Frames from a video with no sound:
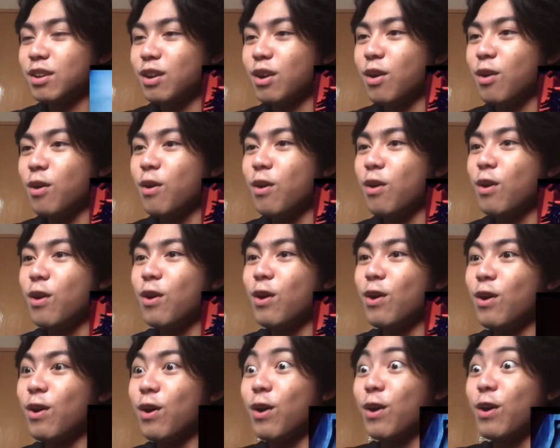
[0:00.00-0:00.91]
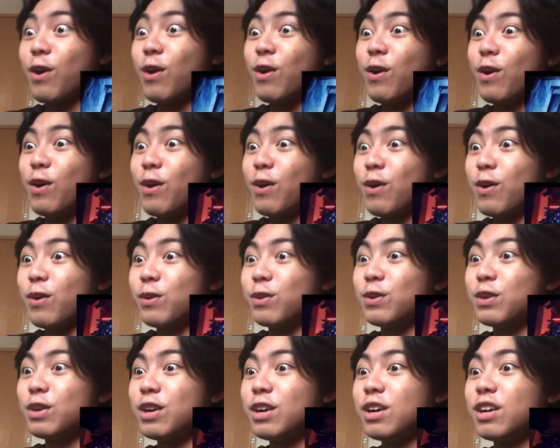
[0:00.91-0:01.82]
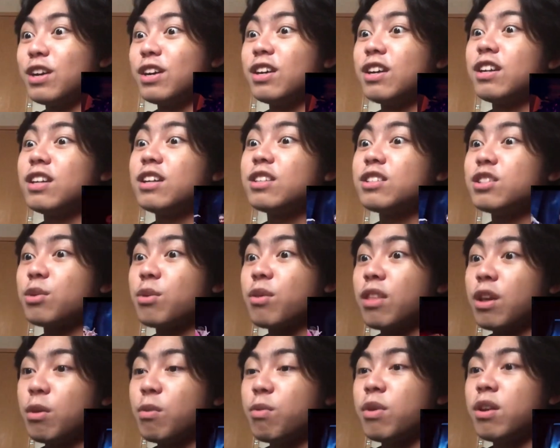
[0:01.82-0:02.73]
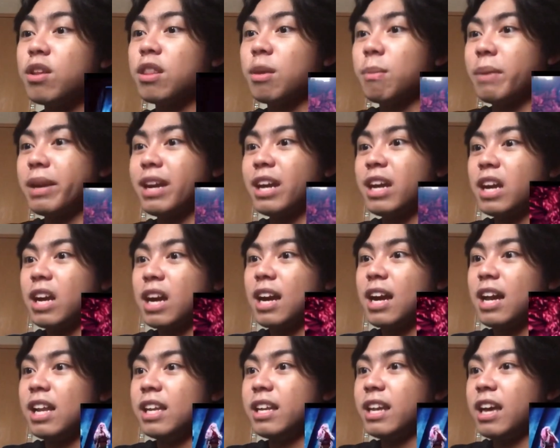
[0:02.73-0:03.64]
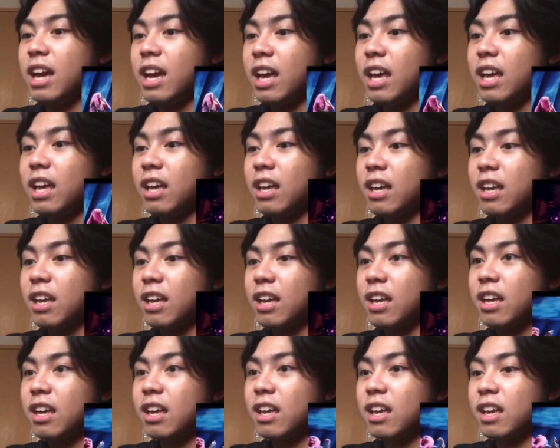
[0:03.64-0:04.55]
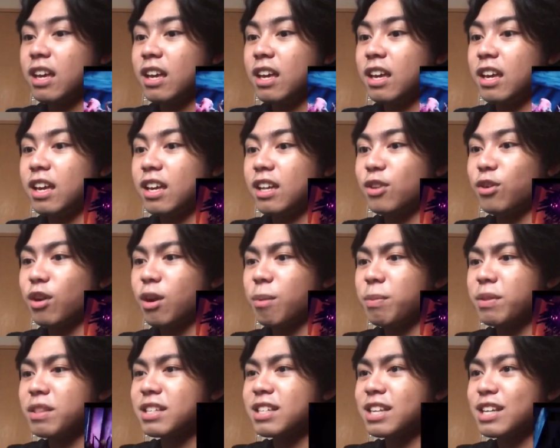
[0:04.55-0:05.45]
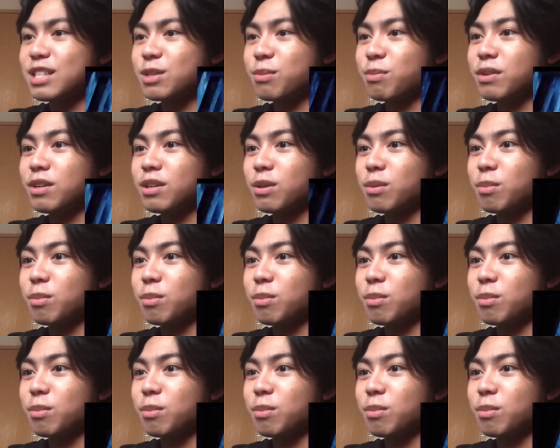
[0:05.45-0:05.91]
Oh, So they were the manananggal de ay. Look up in the sky, it's a bird.